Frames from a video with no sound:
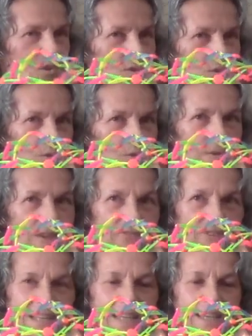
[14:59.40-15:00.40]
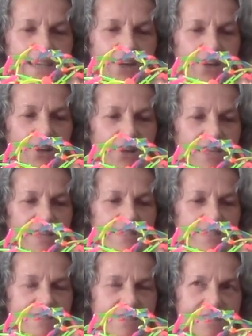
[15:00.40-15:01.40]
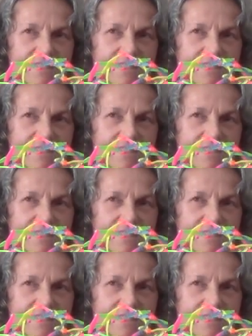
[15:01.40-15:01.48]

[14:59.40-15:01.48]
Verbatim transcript: who we really are is